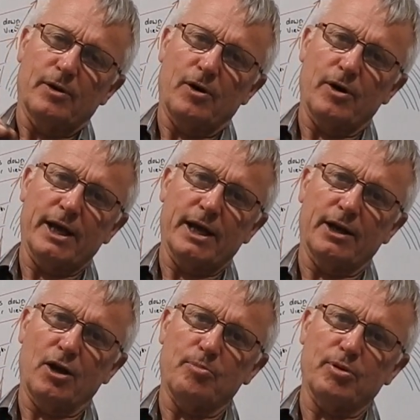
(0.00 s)
High and
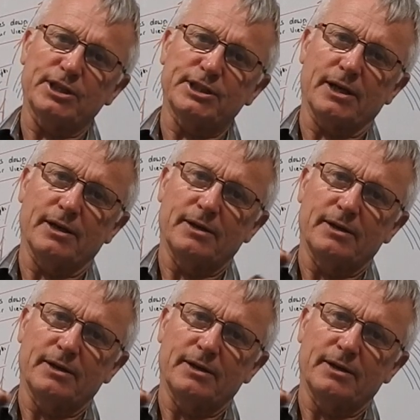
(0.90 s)
low pressure.